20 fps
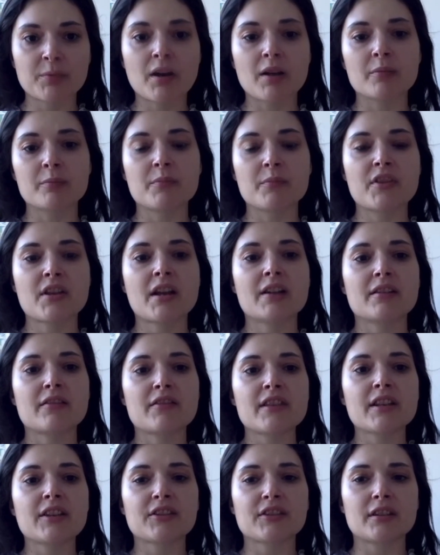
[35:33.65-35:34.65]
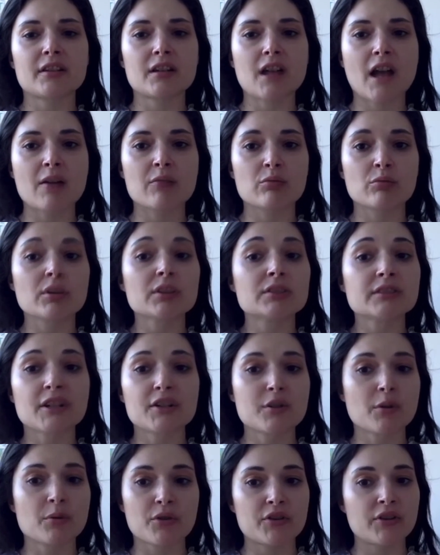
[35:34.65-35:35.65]
kind of things that I really
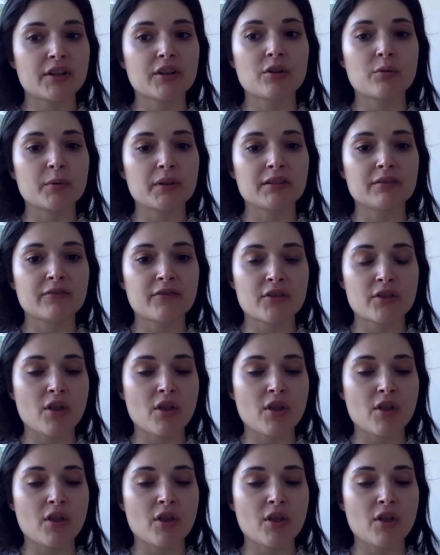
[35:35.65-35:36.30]
don't think we've